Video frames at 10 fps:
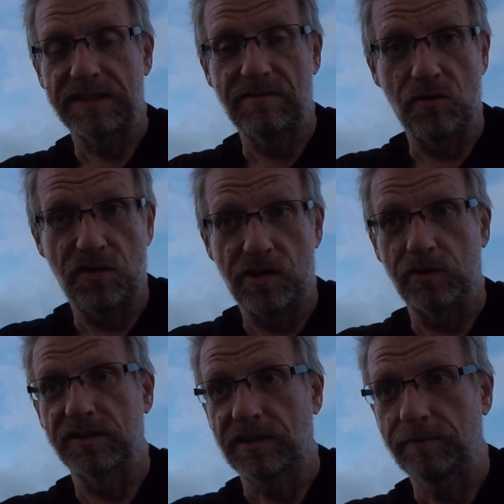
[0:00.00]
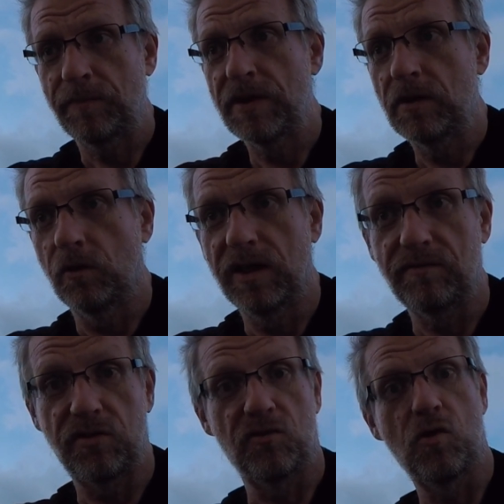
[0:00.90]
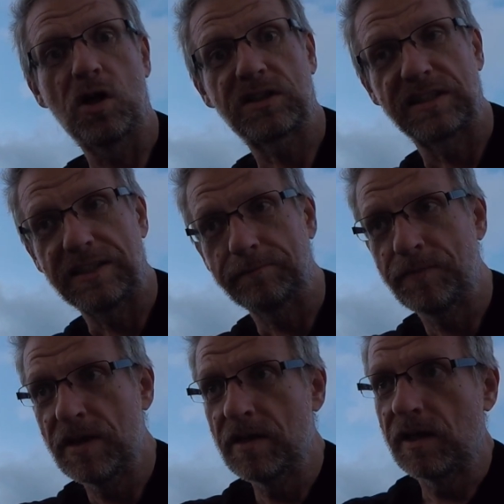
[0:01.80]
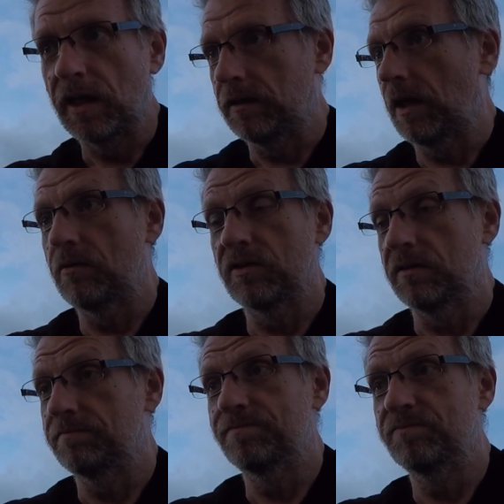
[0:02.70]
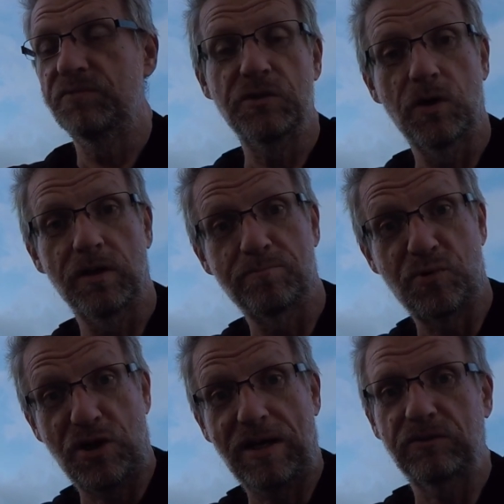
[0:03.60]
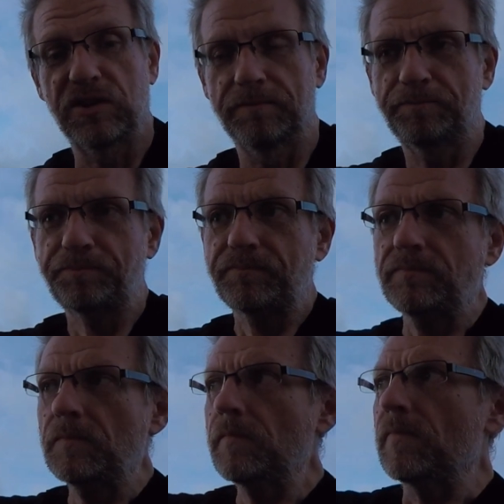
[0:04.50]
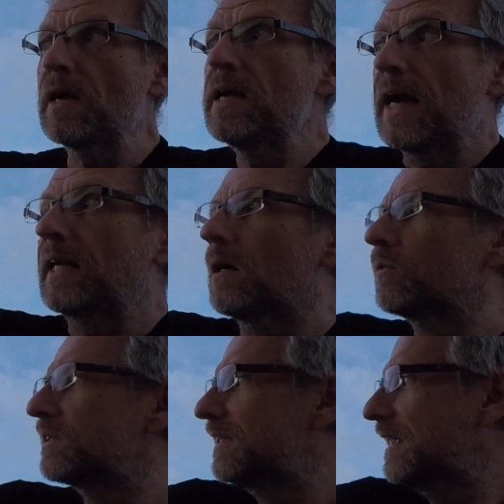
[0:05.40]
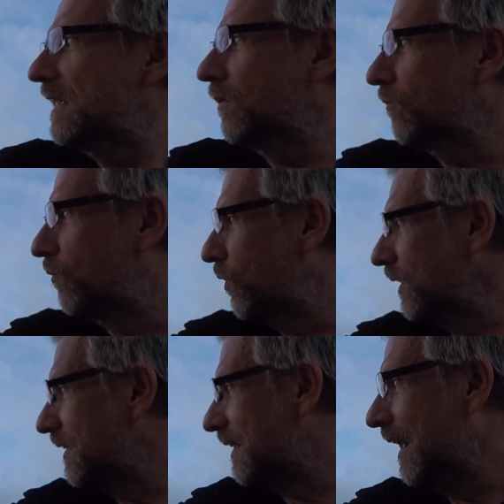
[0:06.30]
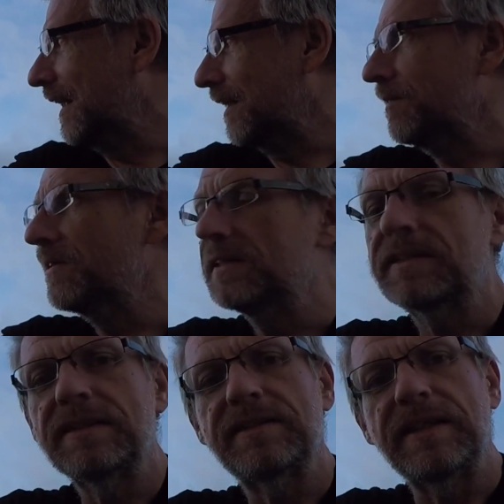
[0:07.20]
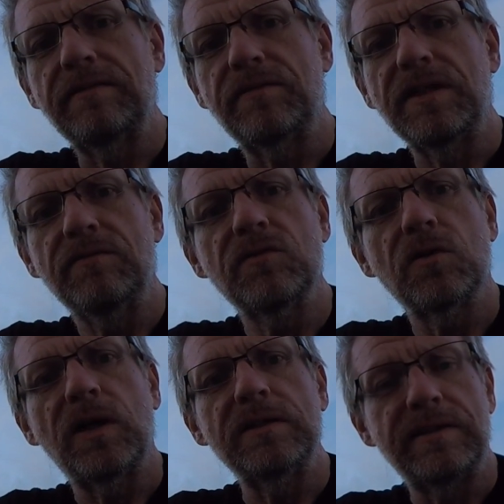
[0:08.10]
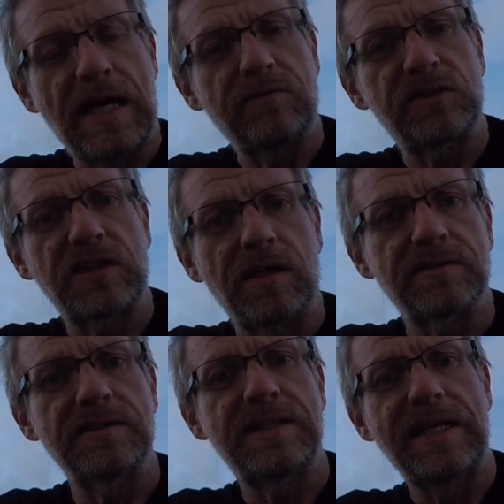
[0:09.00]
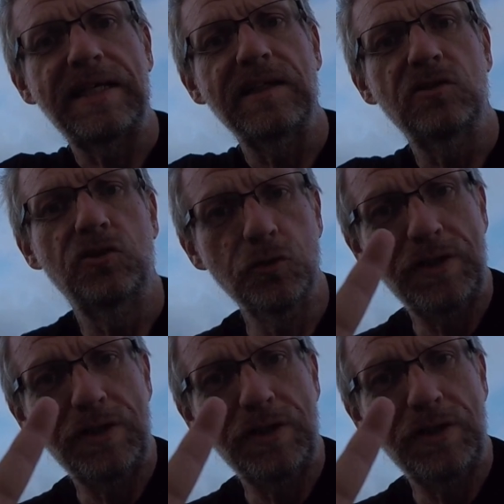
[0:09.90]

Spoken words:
as levothyroxine, or levothyroxine, however you want to pronounce it. And I will see what it's like. I mean, these things, even though I have started taking it 2